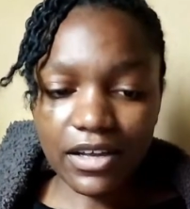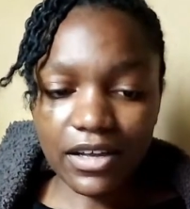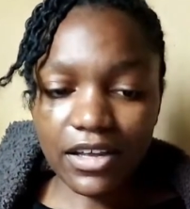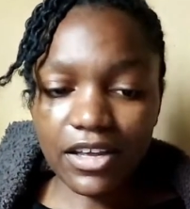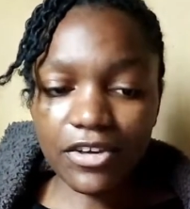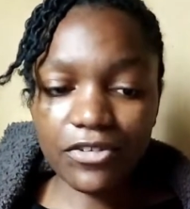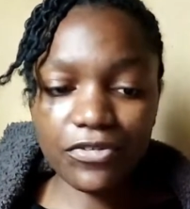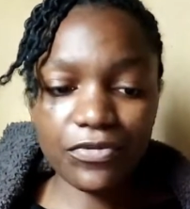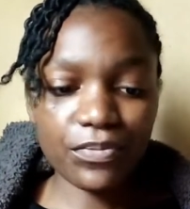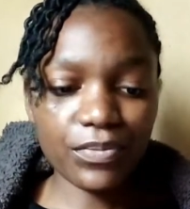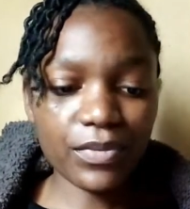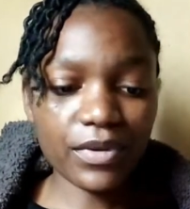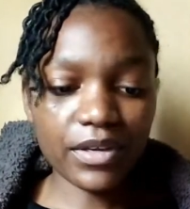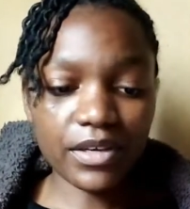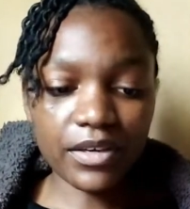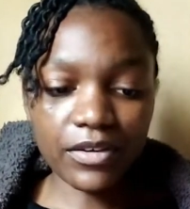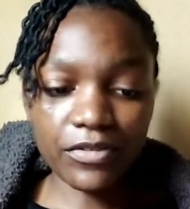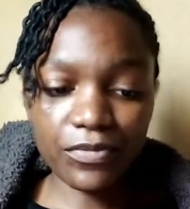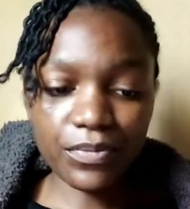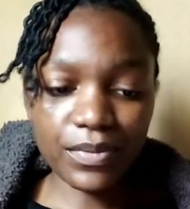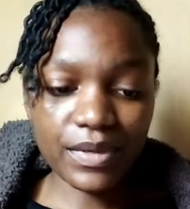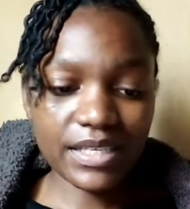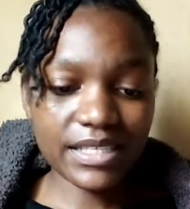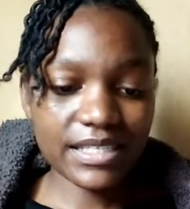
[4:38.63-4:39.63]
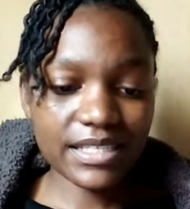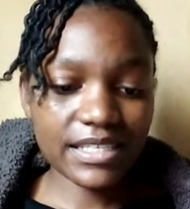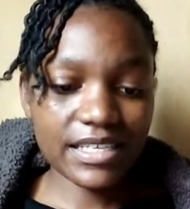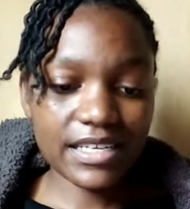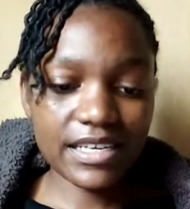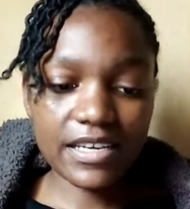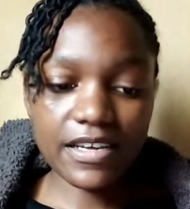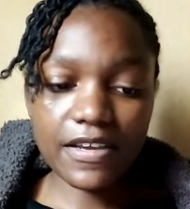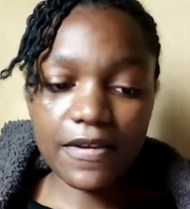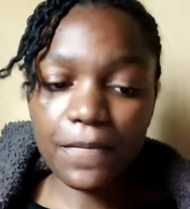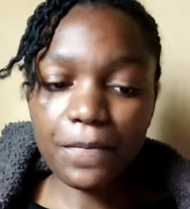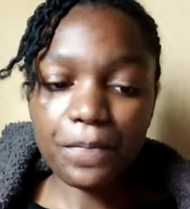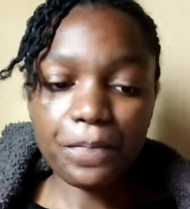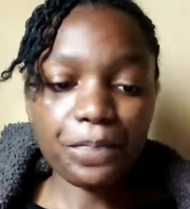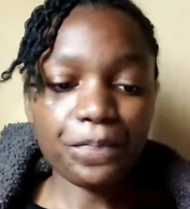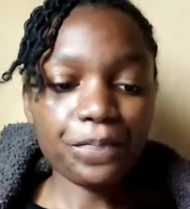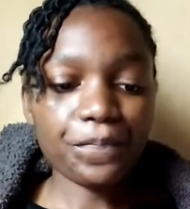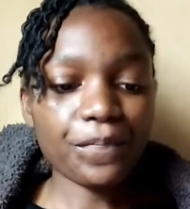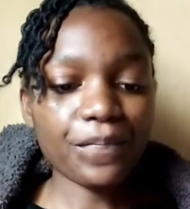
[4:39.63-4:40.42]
FBC.